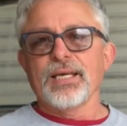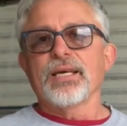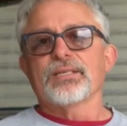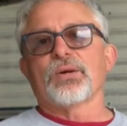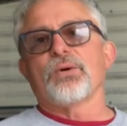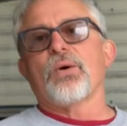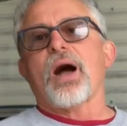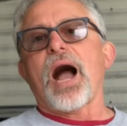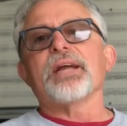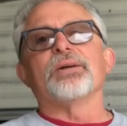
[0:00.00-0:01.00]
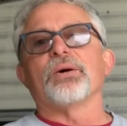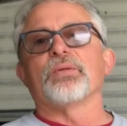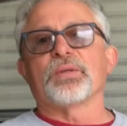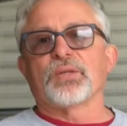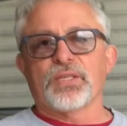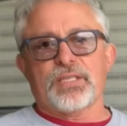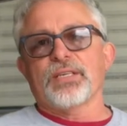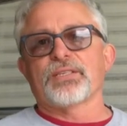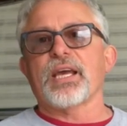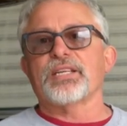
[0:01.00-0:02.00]
So I know that this
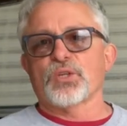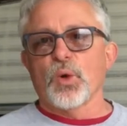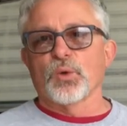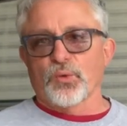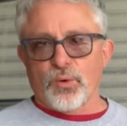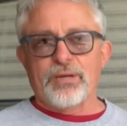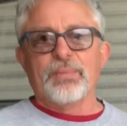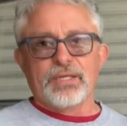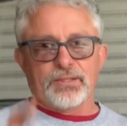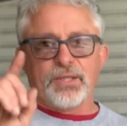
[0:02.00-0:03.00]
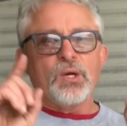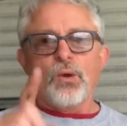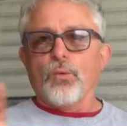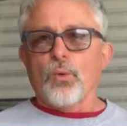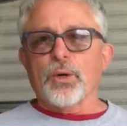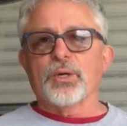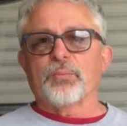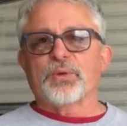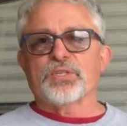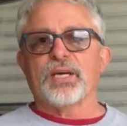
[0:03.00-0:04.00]
is a total rebuild,
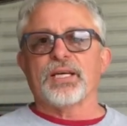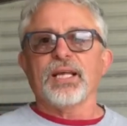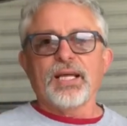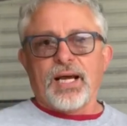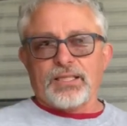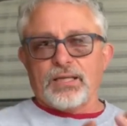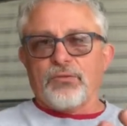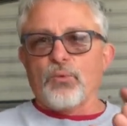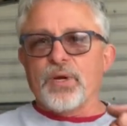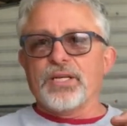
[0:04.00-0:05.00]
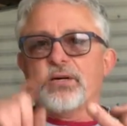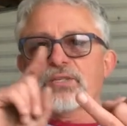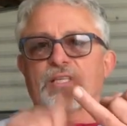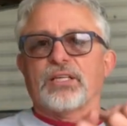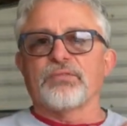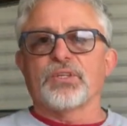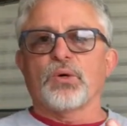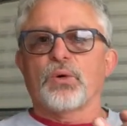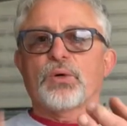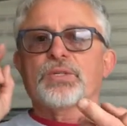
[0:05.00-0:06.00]
100%. I love the windows. I love the
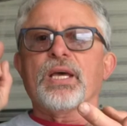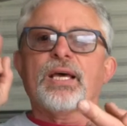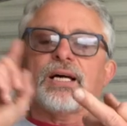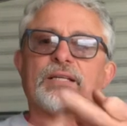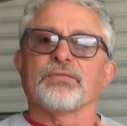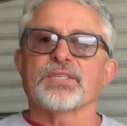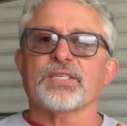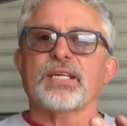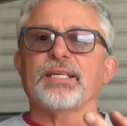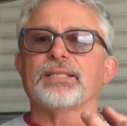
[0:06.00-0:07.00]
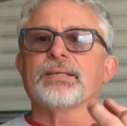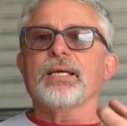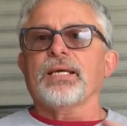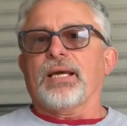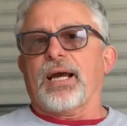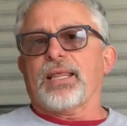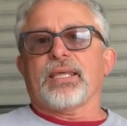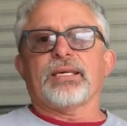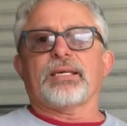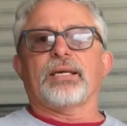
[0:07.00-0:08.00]
doors. I love the skin. I
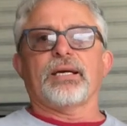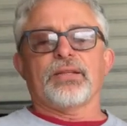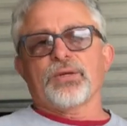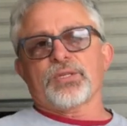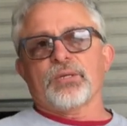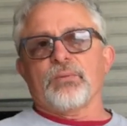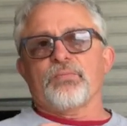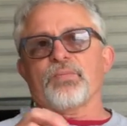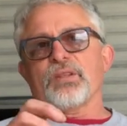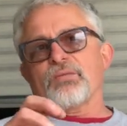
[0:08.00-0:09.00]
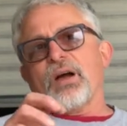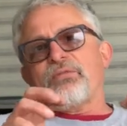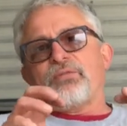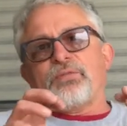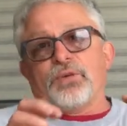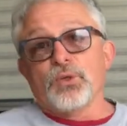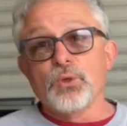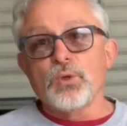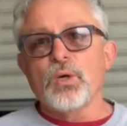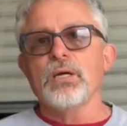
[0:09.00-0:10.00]
think uh, there's some, a
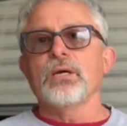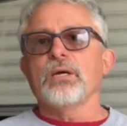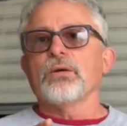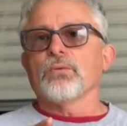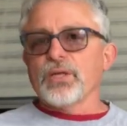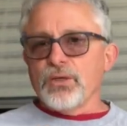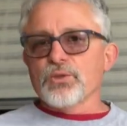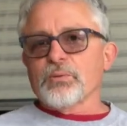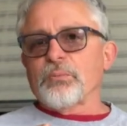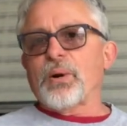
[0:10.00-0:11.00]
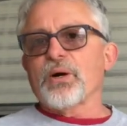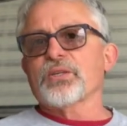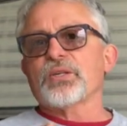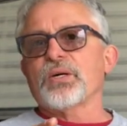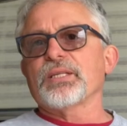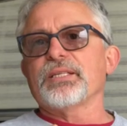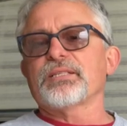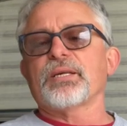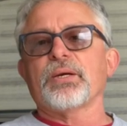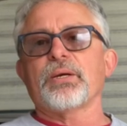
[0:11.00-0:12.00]
few reusable parts on the
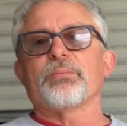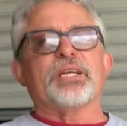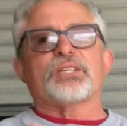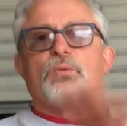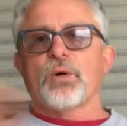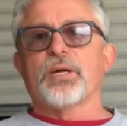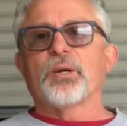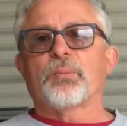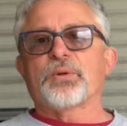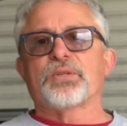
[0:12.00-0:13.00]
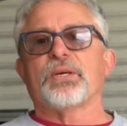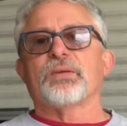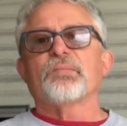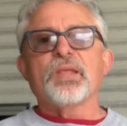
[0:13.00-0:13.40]
interior, but it's a 100%